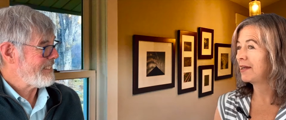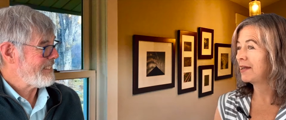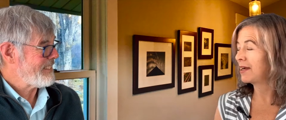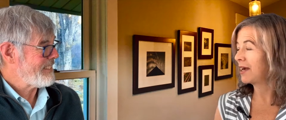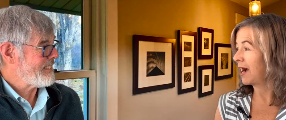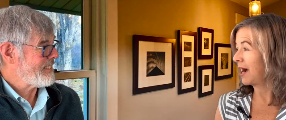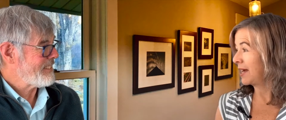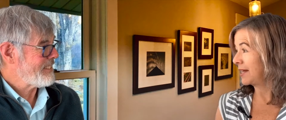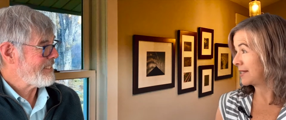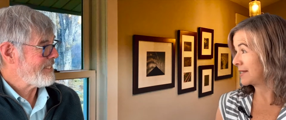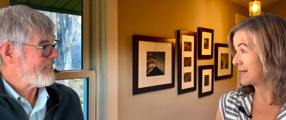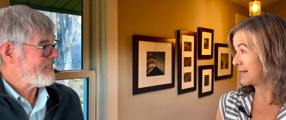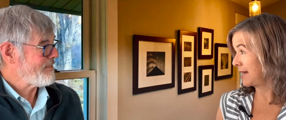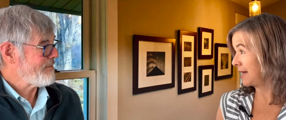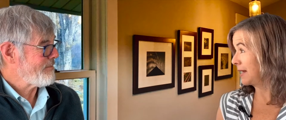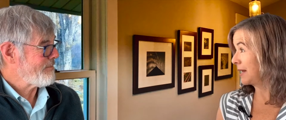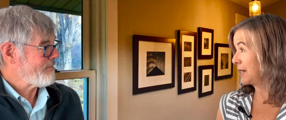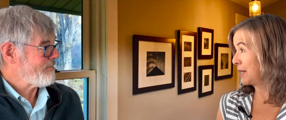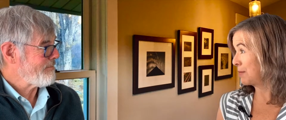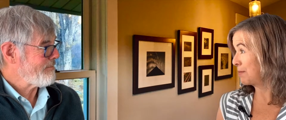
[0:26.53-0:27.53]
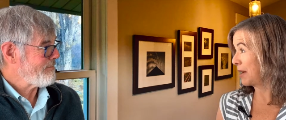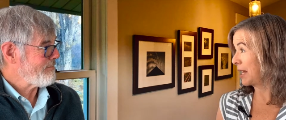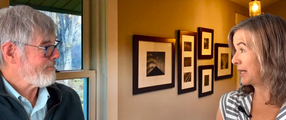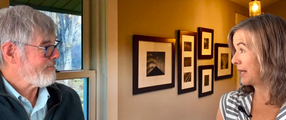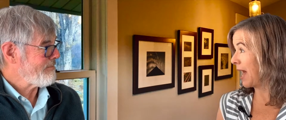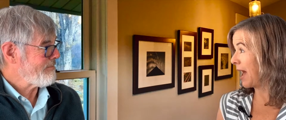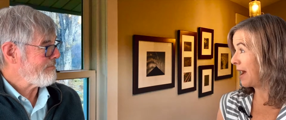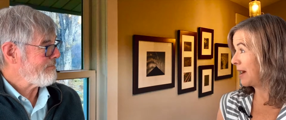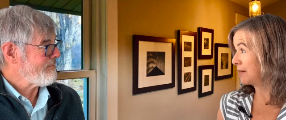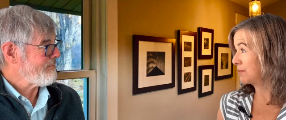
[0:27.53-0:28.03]
Speaker 1: I had seen it in my
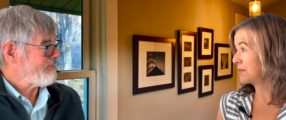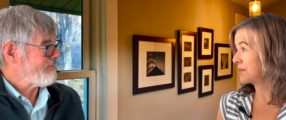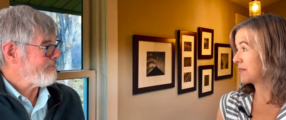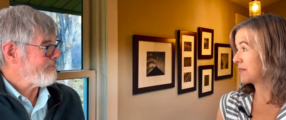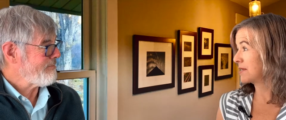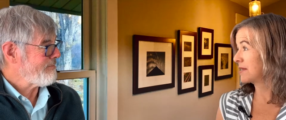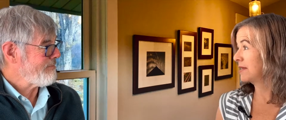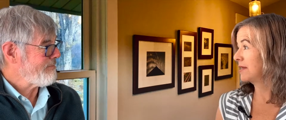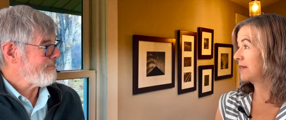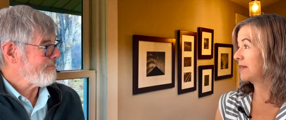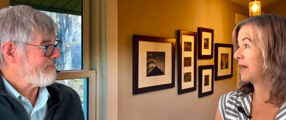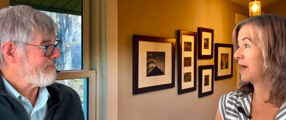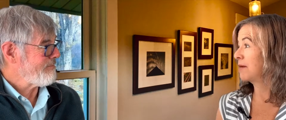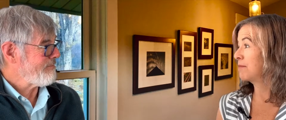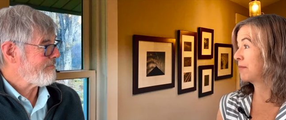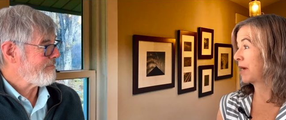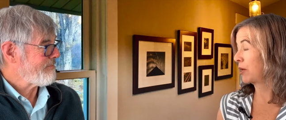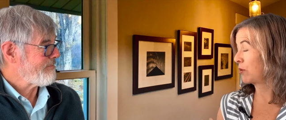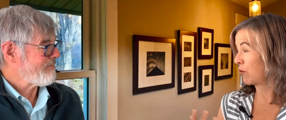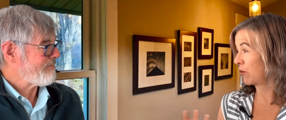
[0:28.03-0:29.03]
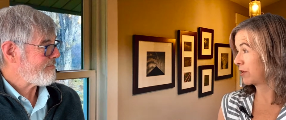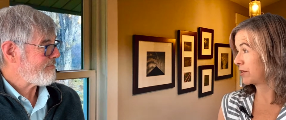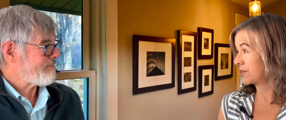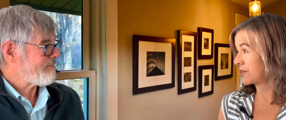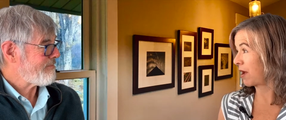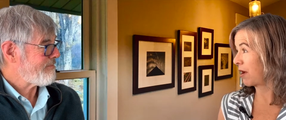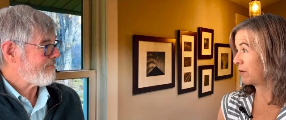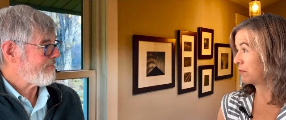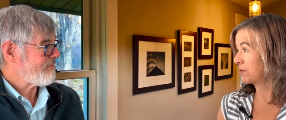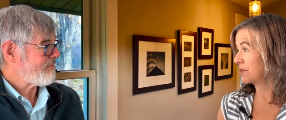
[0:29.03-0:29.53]
labs that my
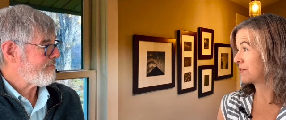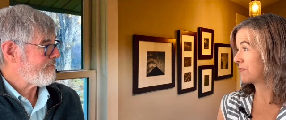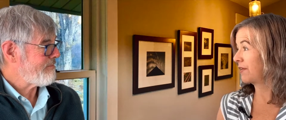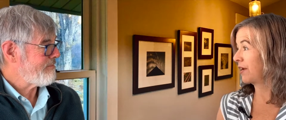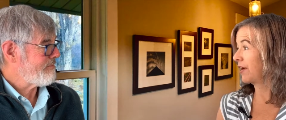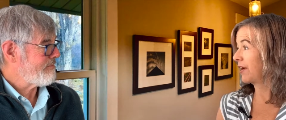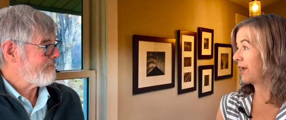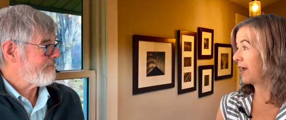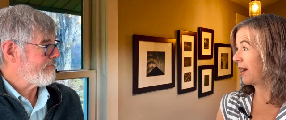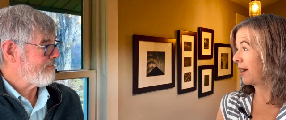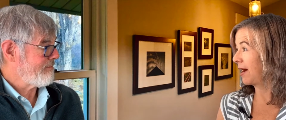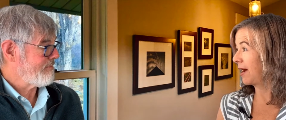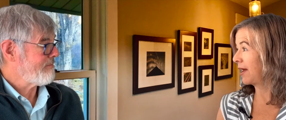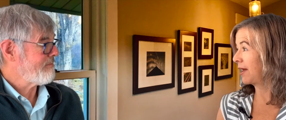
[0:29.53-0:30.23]
cortisol was very high,